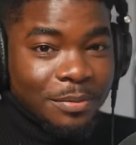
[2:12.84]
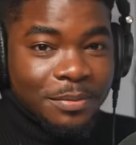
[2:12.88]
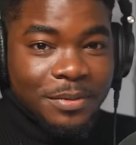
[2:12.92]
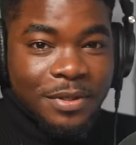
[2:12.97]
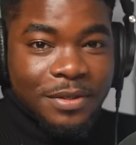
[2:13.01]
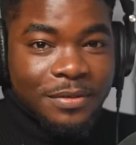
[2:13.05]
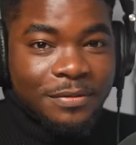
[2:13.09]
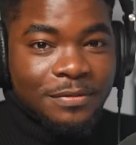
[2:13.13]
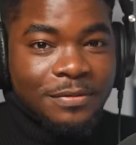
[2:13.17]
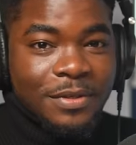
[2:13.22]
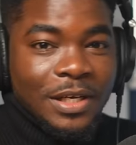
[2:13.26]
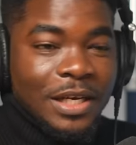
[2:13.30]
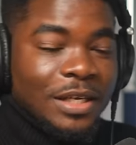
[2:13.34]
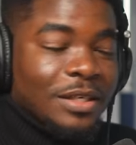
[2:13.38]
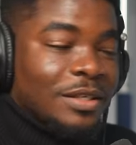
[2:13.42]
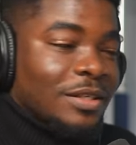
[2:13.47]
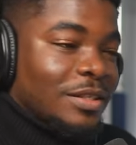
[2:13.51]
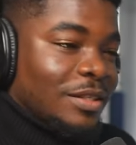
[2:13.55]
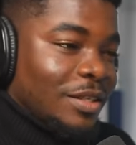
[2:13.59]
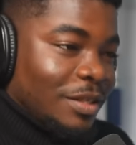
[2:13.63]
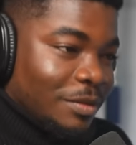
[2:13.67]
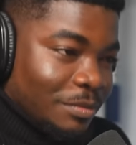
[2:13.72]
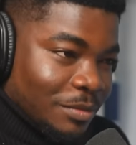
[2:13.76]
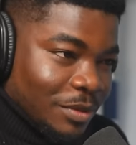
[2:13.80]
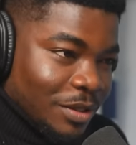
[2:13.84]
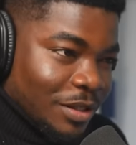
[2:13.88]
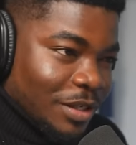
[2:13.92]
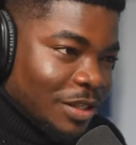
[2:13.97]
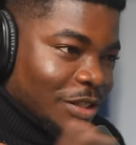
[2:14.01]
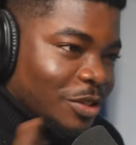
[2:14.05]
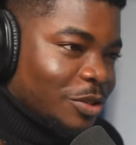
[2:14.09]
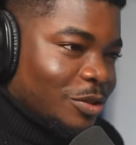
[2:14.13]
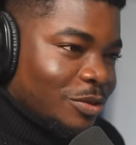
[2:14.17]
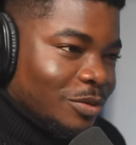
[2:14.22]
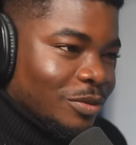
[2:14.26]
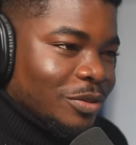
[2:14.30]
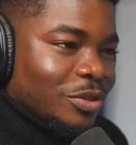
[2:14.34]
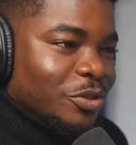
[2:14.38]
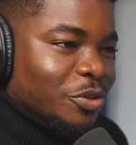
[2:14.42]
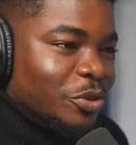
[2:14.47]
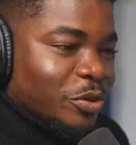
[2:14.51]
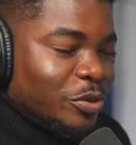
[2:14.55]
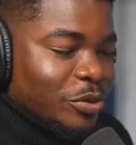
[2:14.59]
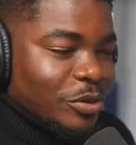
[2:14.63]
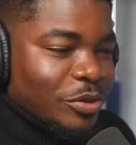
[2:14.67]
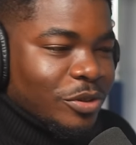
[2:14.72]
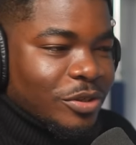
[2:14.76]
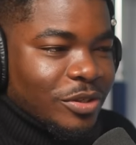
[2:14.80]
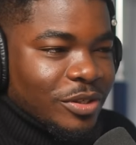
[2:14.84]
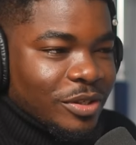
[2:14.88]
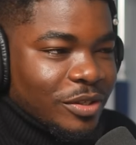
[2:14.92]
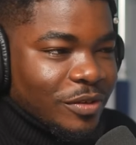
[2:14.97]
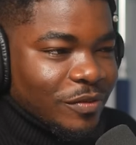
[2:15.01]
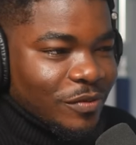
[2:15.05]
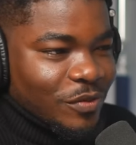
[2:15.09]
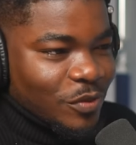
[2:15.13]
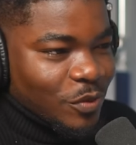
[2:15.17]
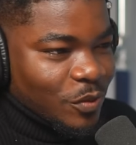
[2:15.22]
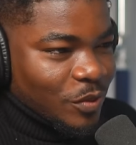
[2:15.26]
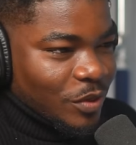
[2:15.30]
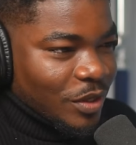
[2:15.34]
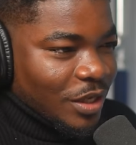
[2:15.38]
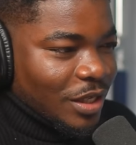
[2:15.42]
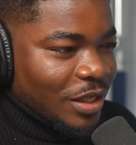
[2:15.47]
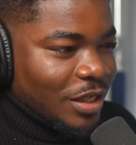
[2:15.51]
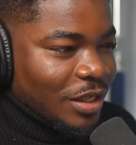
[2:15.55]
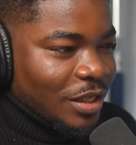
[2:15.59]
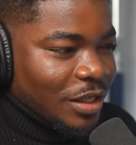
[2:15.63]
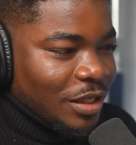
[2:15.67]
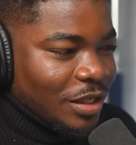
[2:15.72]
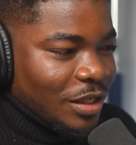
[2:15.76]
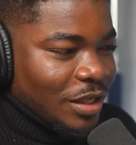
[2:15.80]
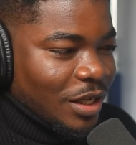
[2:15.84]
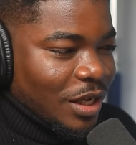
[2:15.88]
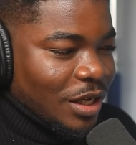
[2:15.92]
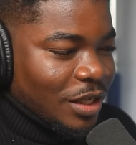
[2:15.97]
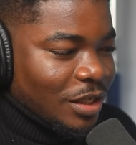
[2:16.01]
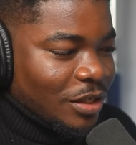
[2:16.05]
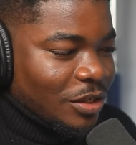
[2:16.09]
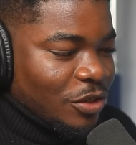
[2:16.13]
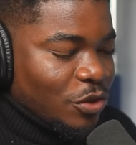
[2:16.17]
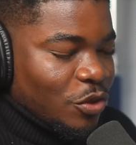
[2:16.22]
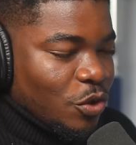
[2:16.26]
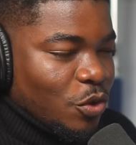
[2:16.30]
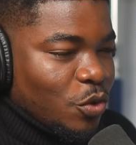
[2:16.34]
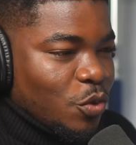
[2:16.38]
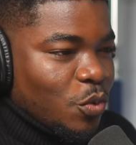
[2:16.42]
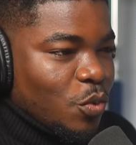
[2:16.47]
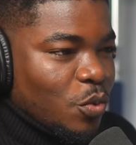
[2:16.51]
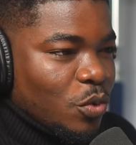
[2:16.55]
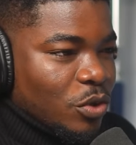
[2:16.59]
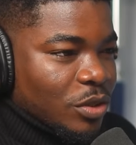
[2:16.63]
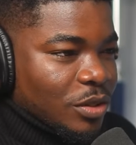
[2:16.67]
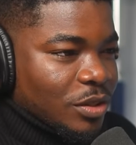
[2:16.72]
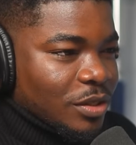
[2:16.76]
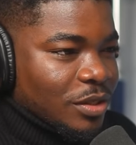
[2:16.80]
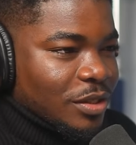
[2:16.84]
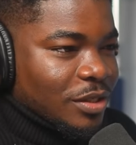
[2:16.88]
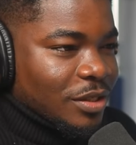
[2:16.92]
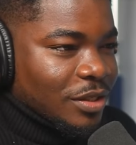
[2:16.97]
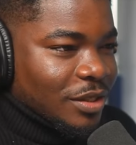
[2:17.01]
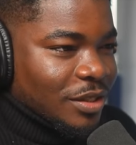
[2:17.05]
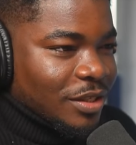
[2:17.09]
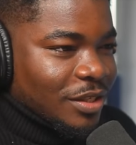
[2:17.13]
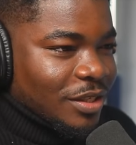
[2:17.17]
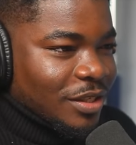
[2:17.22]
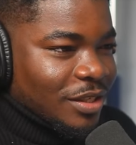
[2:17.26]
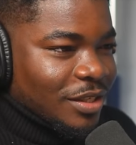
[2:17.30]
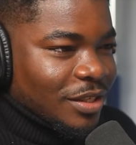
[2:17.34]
up now, and let me let you introduce yourself. So, your own words.